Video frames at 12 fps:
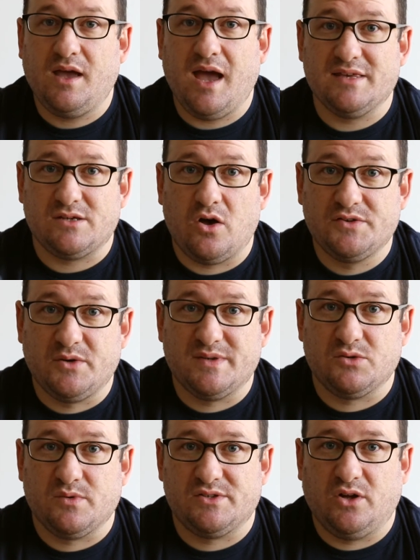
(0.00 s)
As
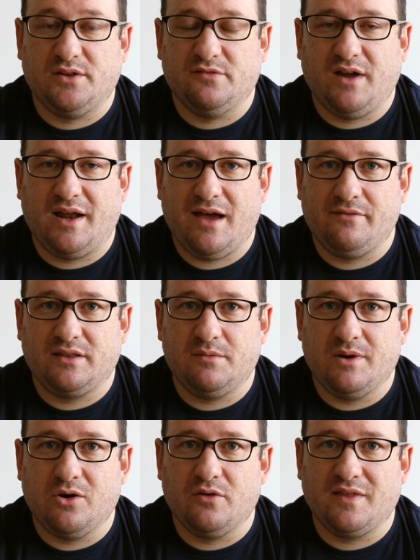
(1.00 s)
a result of not having the
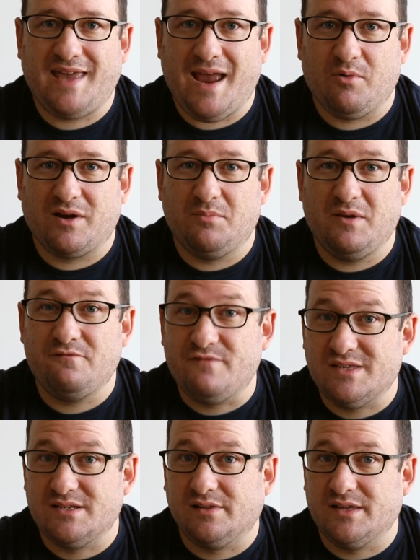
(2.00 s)
mirror, the camera can be
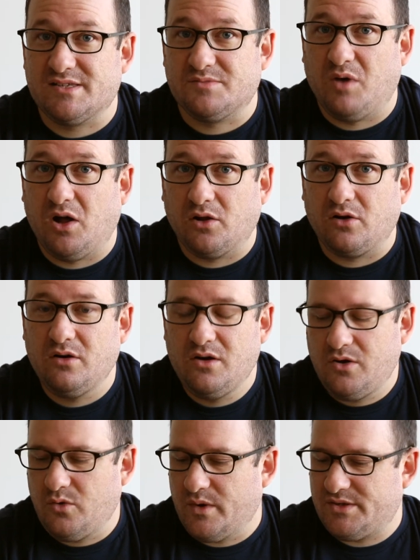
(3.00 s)
physically smaller,
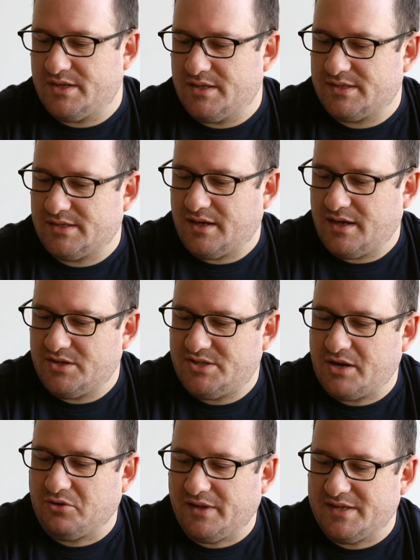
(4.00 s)
which is
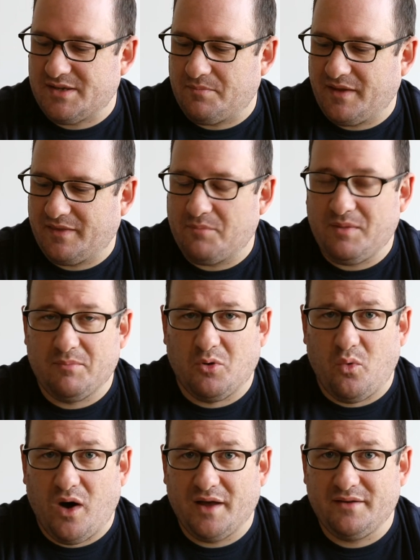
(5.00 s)
generally something that people
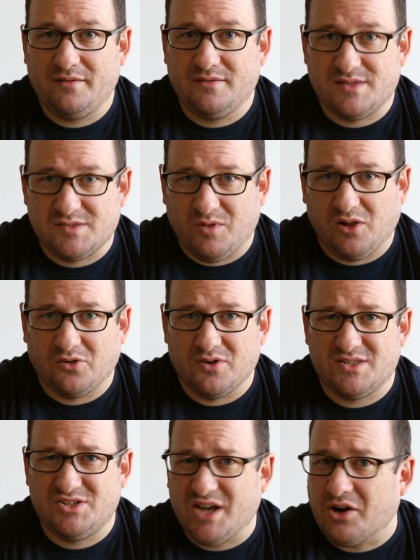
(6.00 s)
want. Smaller
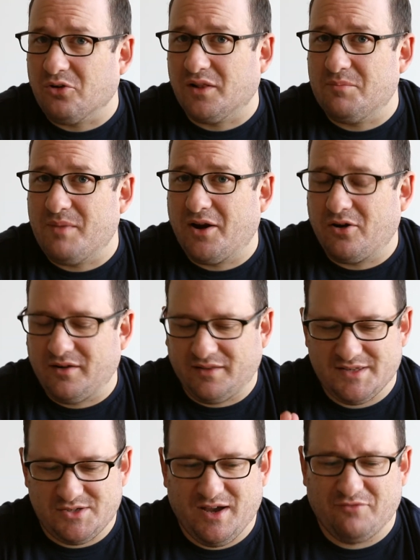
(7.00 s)
is generally better
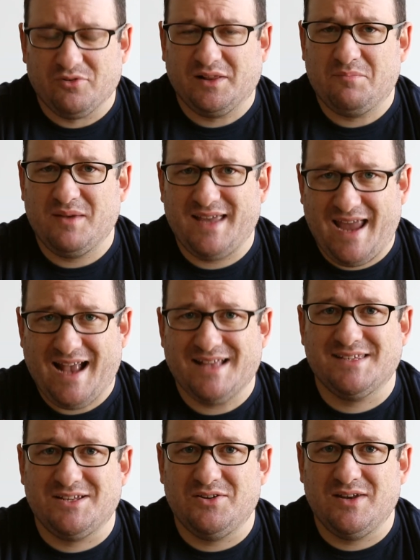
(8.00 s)
unless you have really big
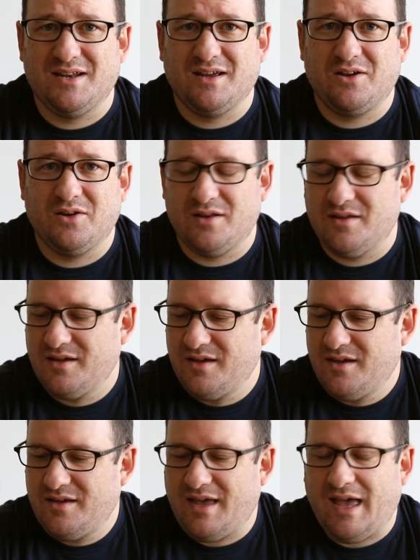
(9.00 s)
hands and you need a good,
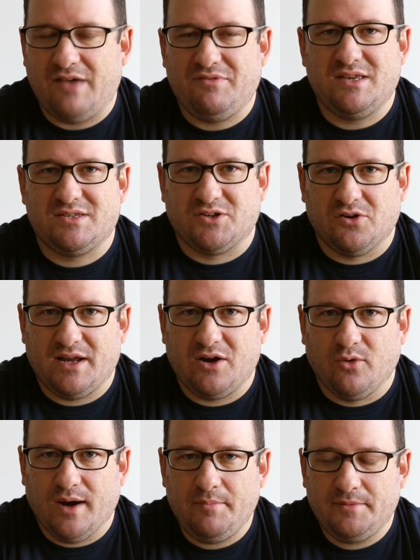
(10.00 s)
heavy, sturdy
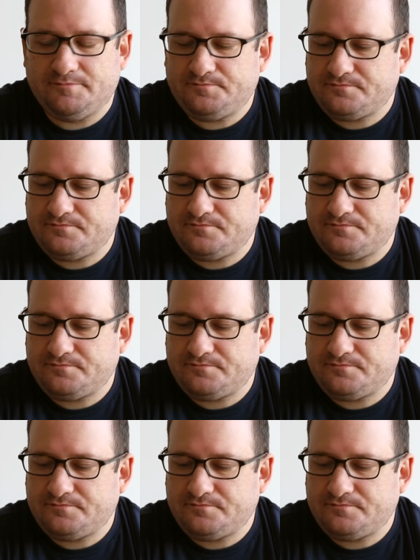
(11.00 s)
grip.